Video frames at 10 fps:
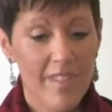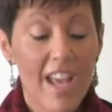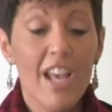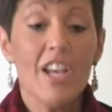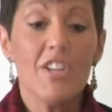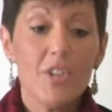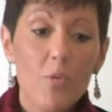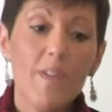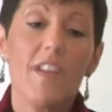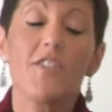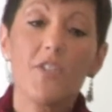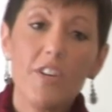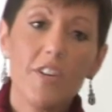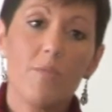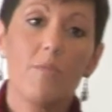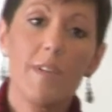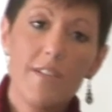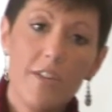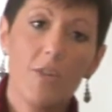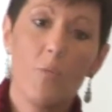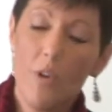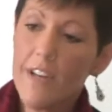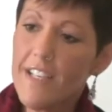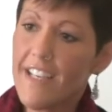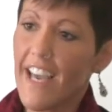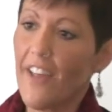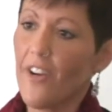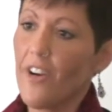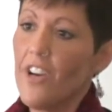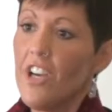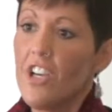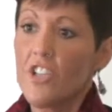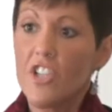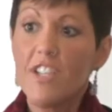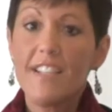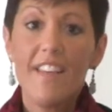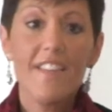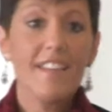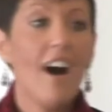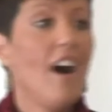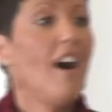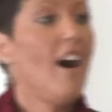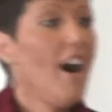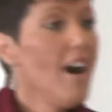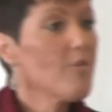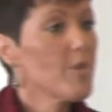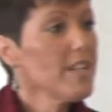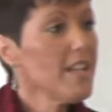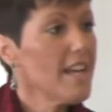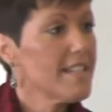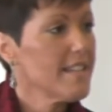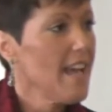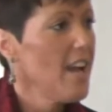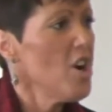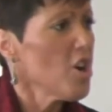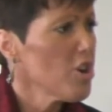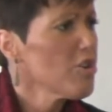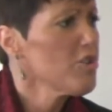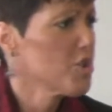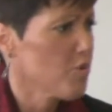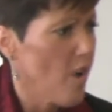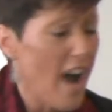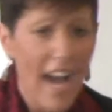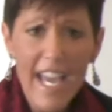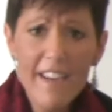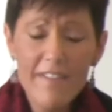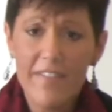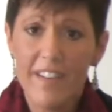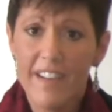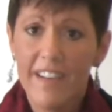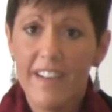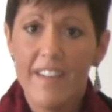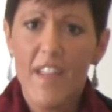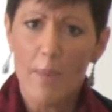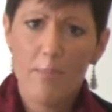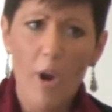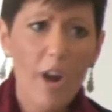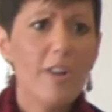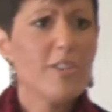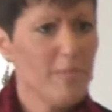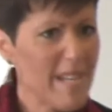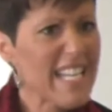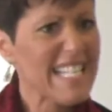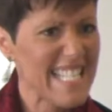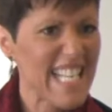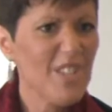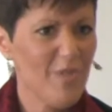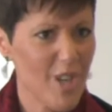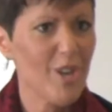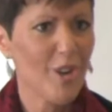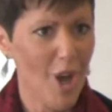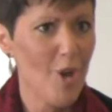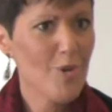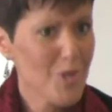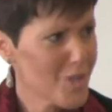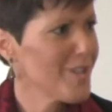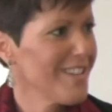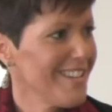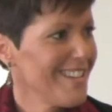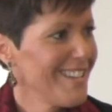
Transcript: And so when they started, when we started working together, she just had this aha, realizing that her drive that brought her to being a six-figure coach,